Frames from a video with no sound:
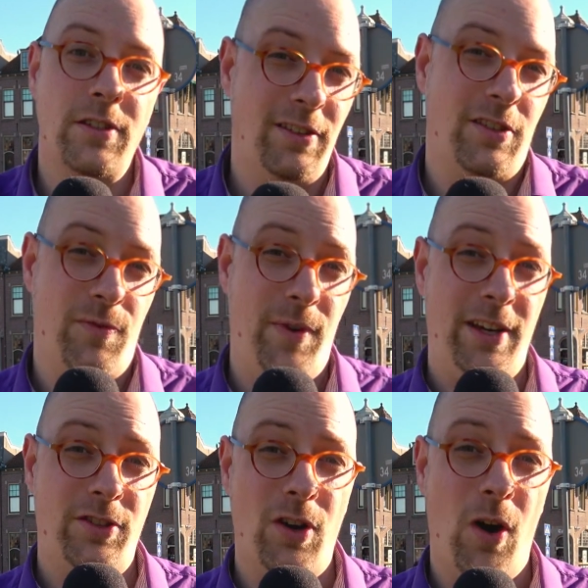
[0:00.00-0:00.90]
tons of
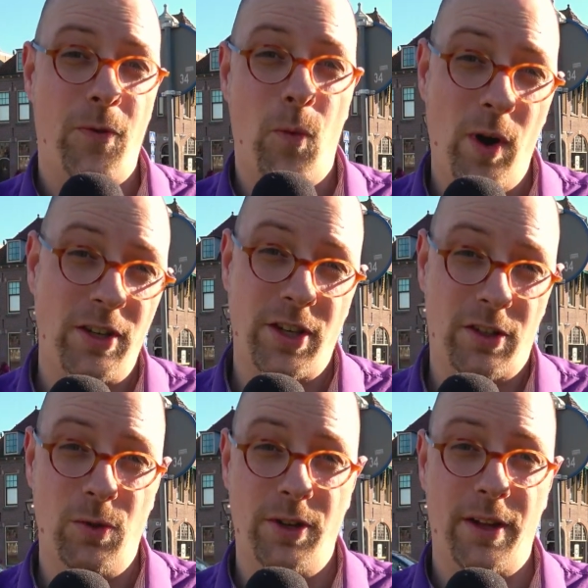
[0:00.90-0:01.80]
ways to go from one
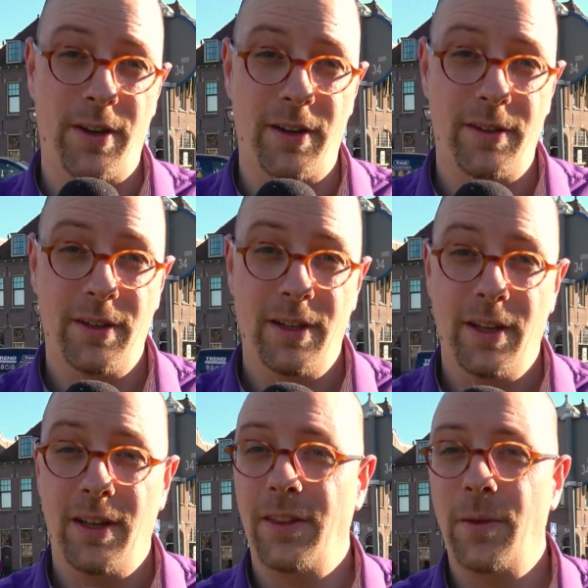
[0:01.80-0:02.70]
shot to another.
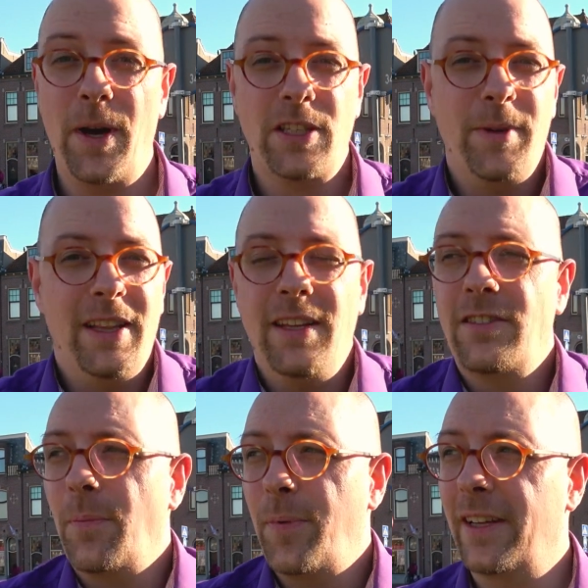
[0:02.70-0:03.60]
The
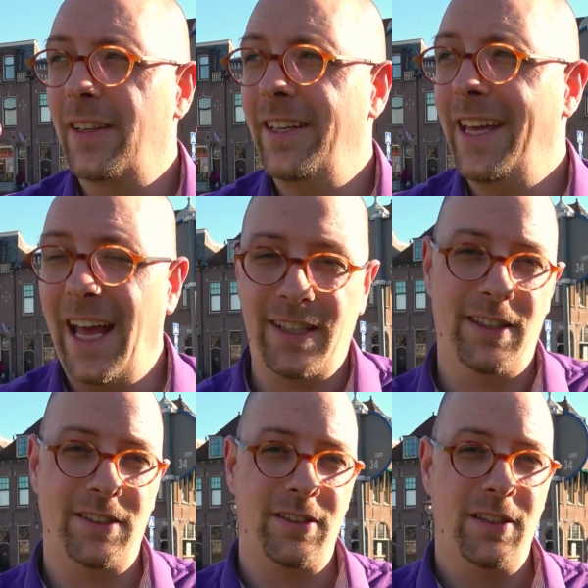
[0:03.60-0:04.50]
possibilities are practically
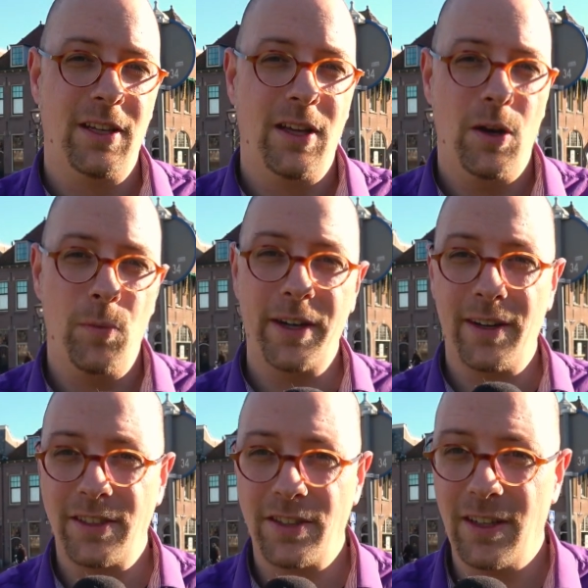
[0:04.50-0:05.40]
endless.
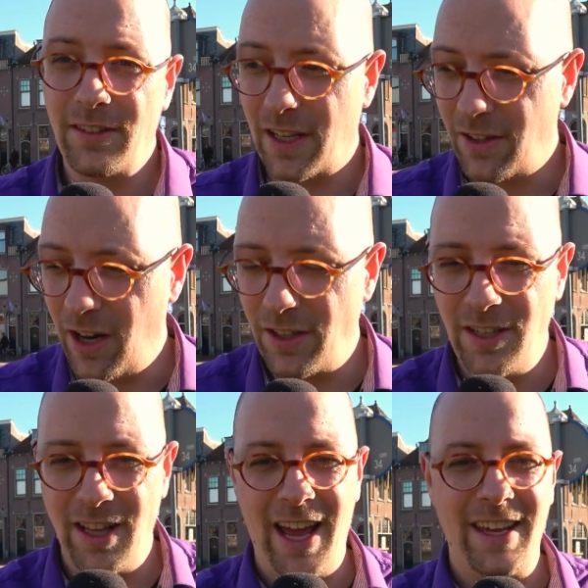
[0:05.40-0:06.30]
Whether it's a
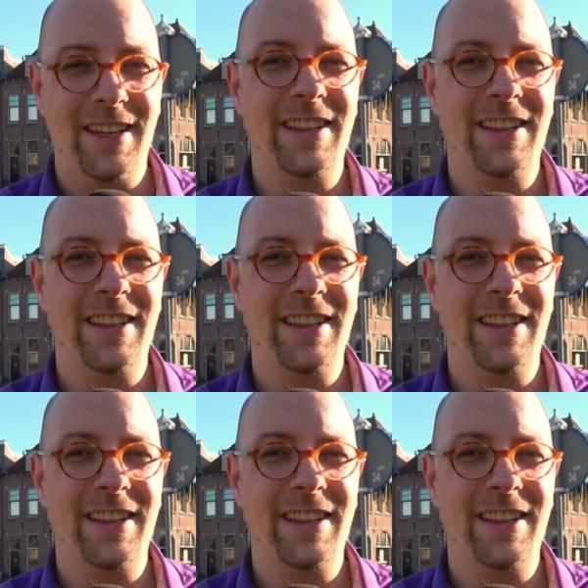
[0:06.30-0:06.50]
technology like